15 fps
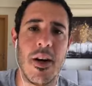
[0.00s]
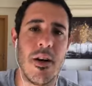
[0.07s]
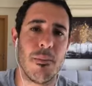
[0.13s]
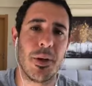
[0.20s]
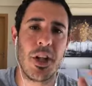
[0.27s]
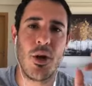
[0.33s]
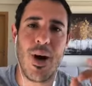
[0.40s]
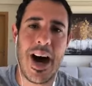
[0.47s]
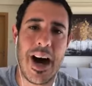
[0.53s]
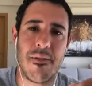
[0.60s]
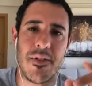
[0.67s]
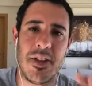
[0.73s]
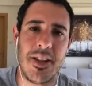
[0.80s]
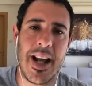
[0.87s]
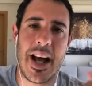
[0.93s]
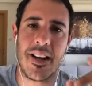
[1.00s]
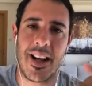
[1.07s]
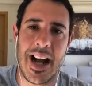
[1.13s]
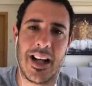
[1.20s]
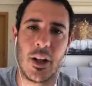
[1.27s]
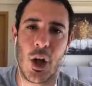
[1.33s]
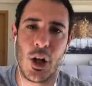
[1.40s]
but you haven't yet
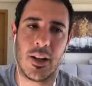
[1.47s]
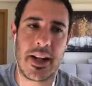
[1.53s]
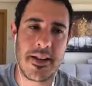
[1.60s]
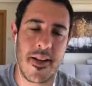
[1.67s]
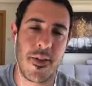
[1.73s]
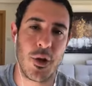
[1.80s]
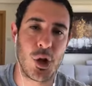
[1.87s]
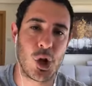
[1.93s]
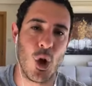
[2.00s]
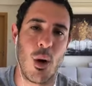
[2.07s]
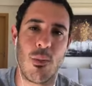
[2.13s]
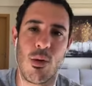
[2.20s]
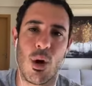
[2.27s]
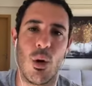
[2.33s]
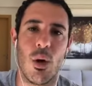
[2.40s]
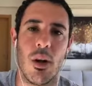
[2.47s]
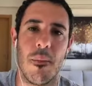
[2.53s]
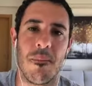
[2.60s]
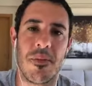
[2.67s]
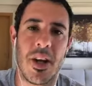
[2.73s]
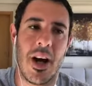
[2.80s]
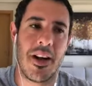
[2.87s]
calculated the job role
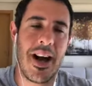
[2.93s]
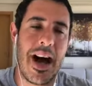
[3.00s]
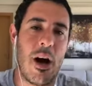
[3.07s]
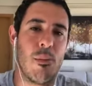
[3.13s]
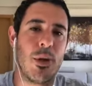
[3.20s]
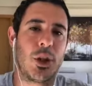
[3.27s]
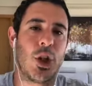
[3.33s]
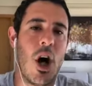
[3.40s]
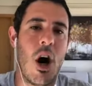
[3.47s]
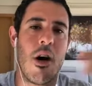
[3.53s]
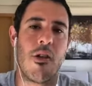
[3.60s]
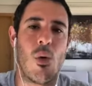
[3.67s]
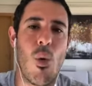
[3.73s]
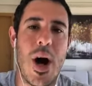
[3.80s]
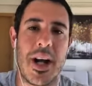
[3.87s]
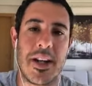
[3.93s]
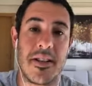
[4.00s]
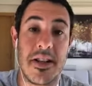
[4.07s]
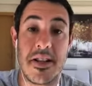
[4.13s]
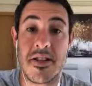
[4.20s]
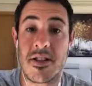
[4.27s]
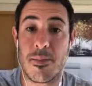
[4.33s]
and how much ROI it
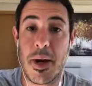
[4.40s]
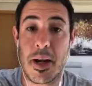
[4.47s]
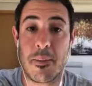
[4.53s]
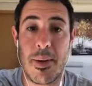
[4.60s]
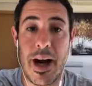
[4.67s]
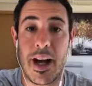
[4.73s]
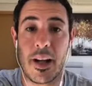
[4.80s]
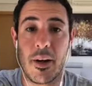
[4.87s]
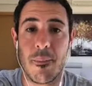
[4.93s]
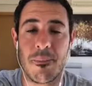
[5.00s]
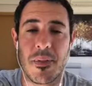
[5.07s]
needs to make back.